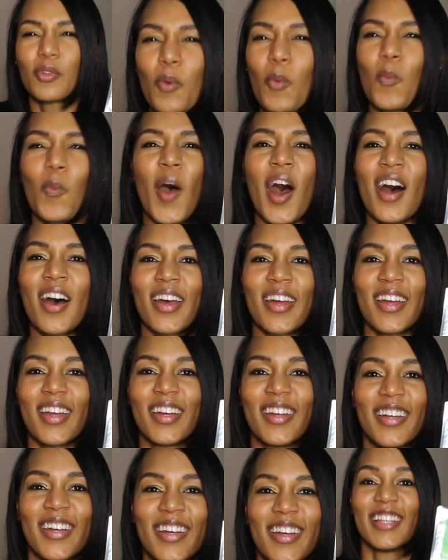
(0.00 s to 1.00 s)

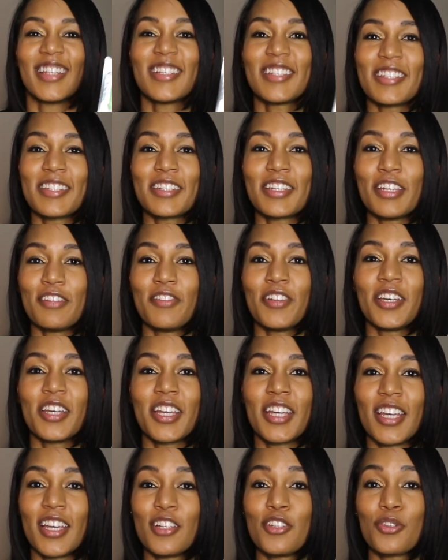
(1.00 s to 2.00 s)
Why? This is giving
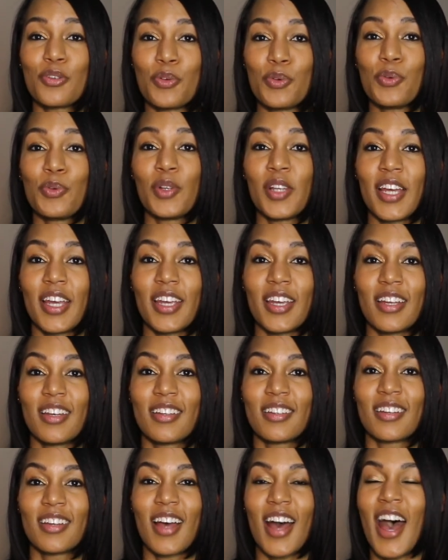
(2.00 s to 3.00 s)
kids Kool-Aid.
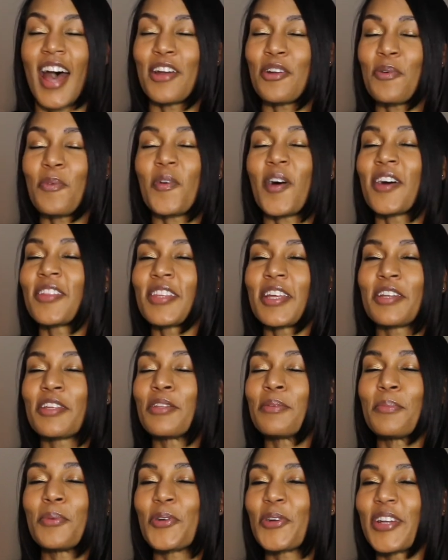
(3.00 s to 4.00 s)
I don't want that in
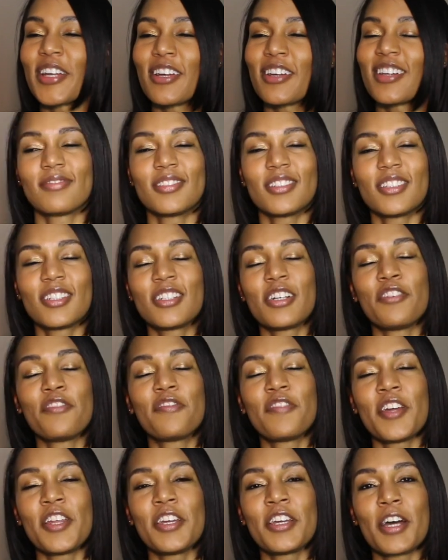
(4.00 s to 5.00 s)
the morning.
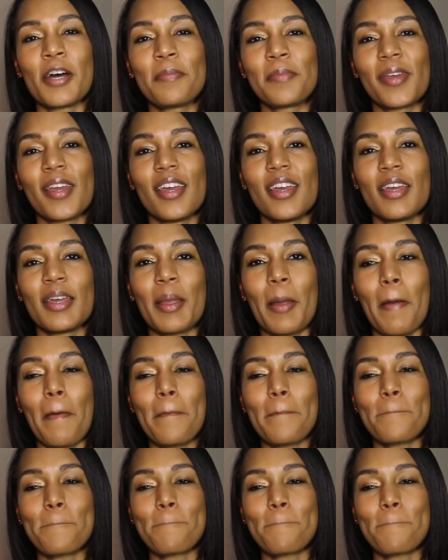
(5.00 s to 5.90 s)
Confetti cupcake.